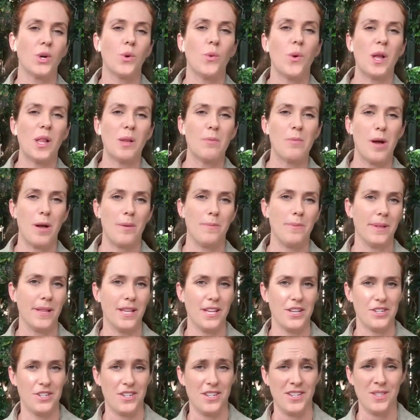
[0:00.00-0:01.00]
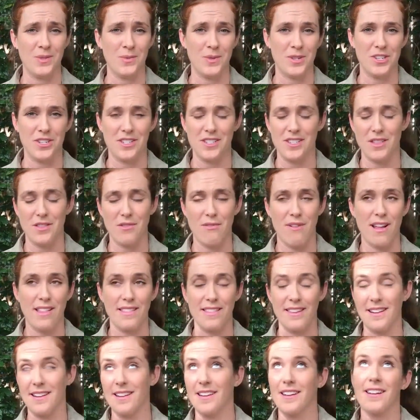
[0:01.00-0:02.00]
koala populations, which is a
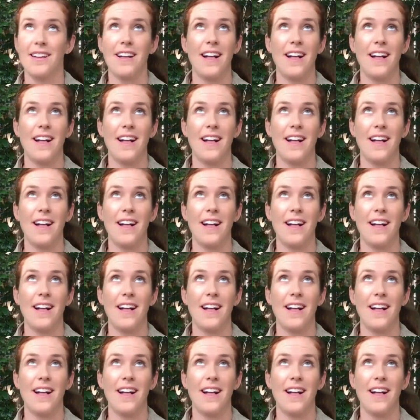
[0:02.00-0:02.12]
threat that